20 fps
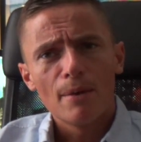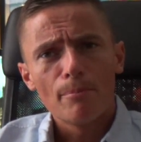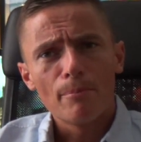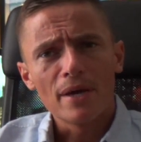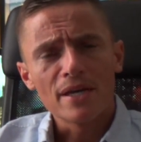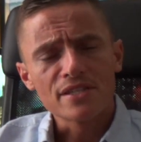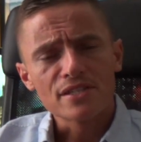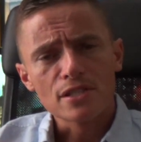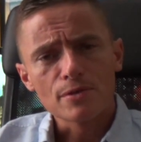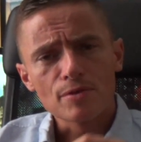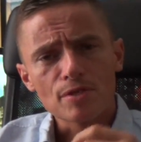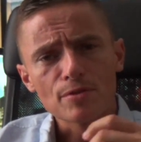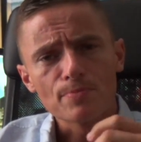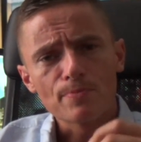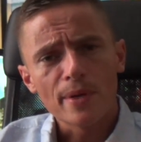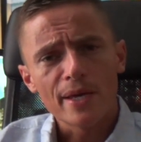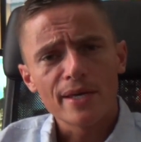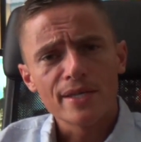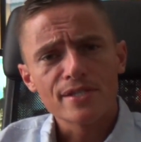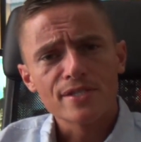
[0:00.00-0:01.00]
make some
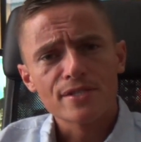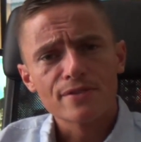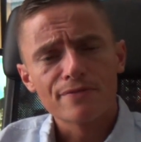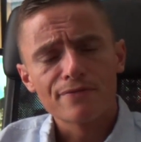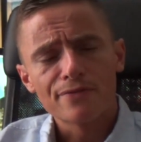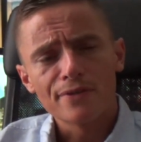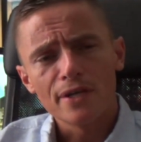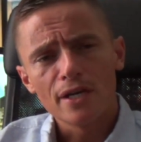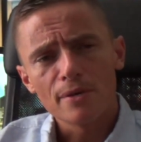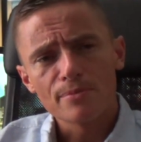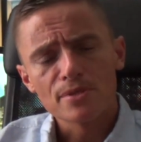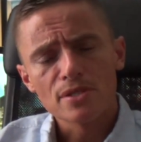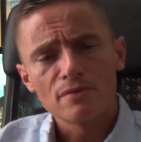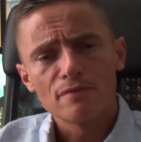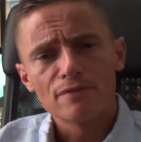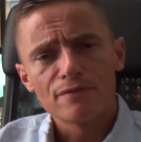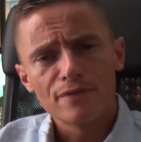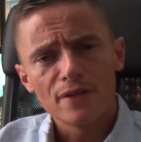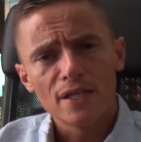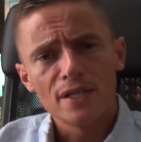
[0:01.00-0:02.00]
space, free up
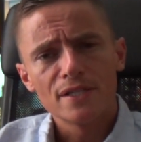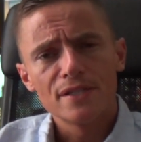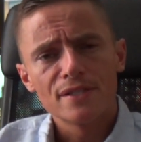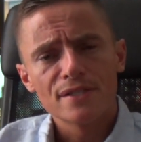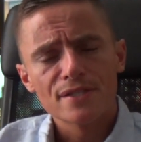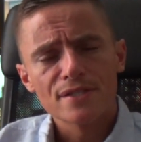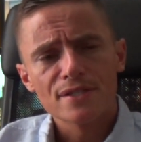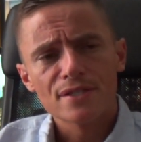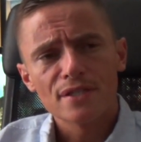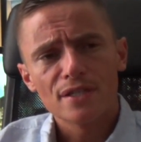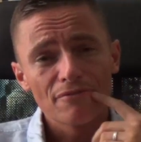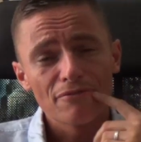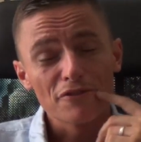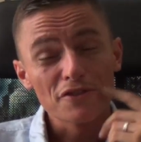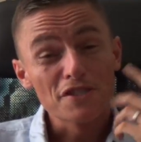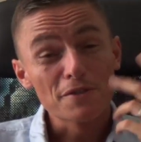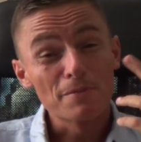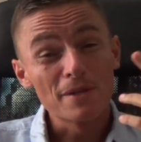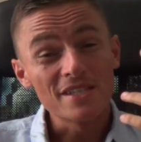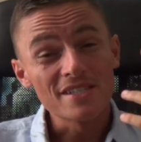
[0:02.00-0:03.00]
some funds. For
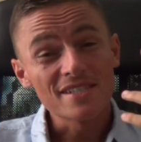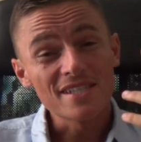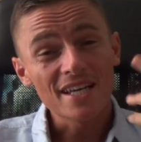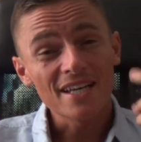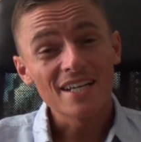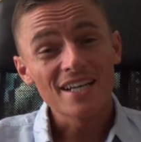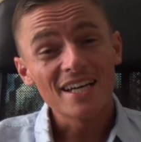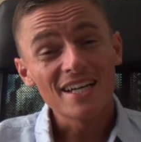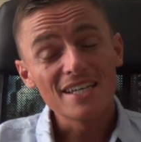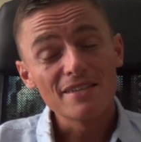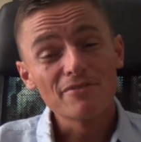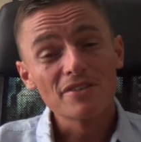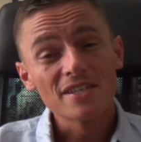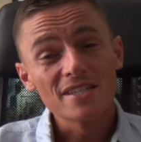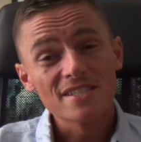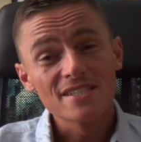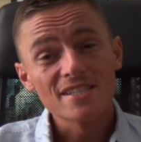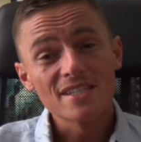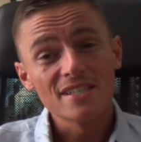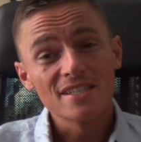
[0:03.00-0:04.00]
a split second, I even
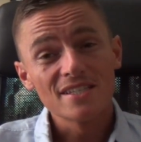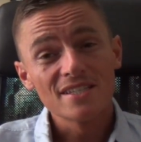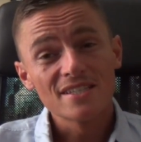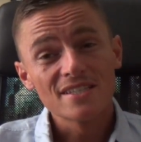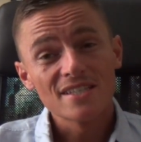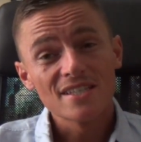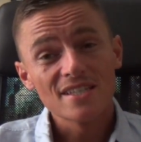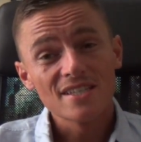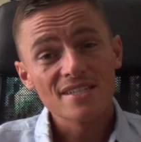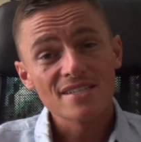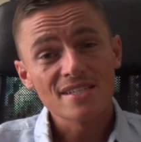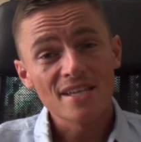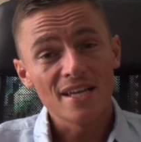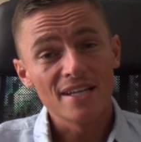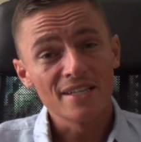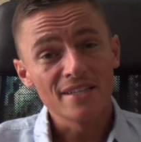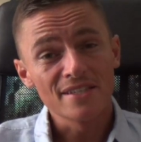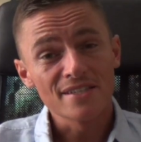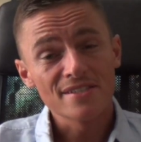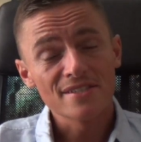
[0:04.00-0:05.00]
considered
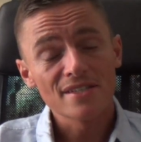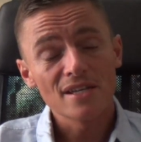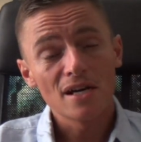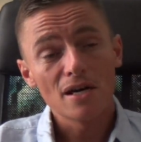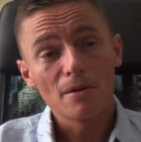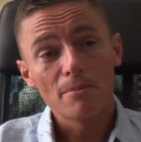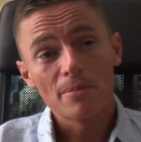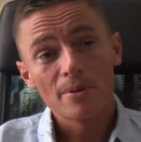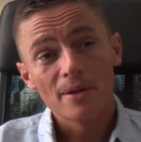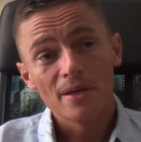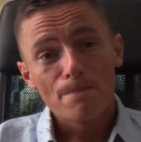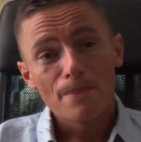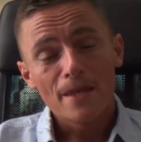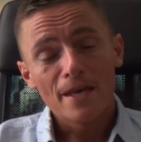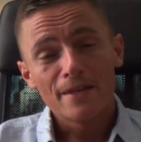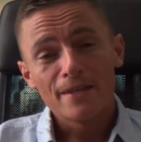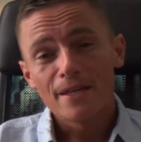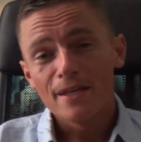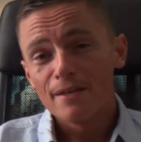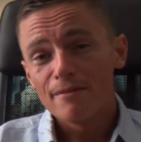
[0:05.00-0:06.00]
selling this up.
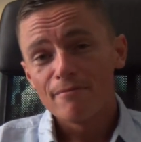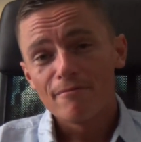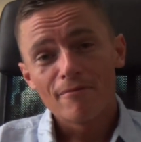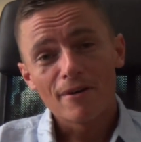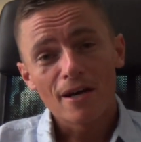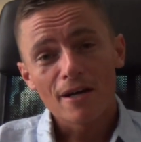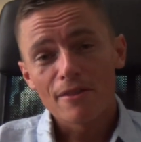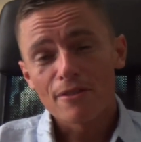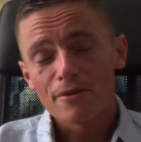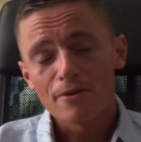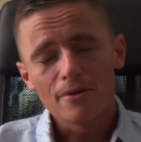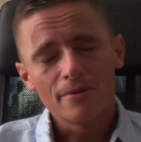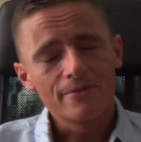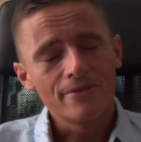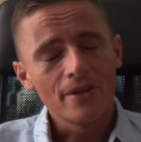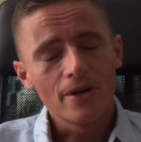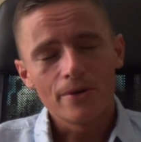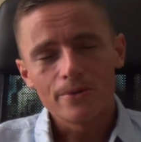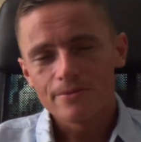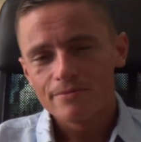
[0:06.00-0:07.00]
And then I thought,
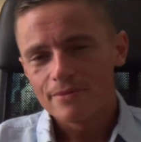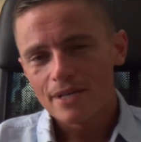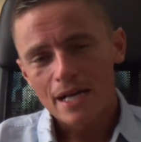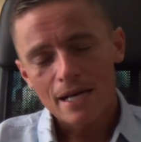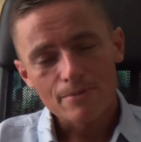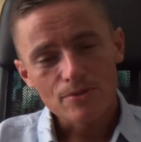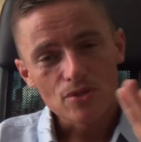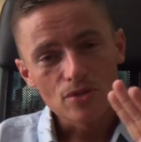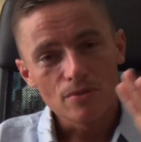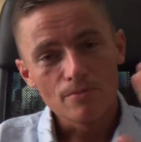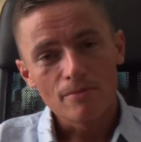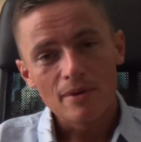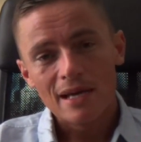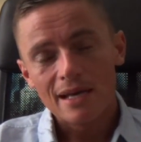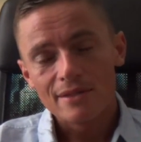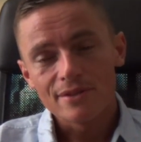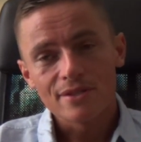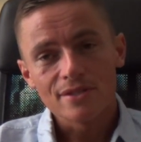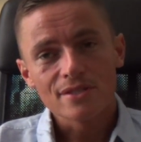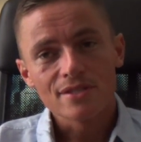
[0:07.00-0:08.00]
no, absolute
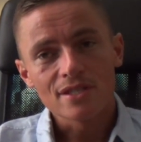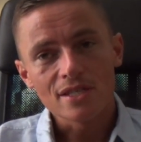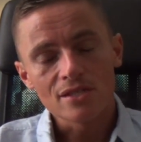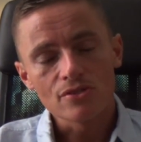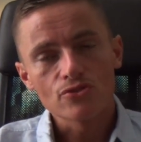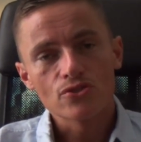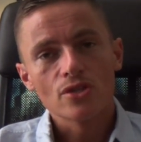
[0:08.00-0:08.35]
madness.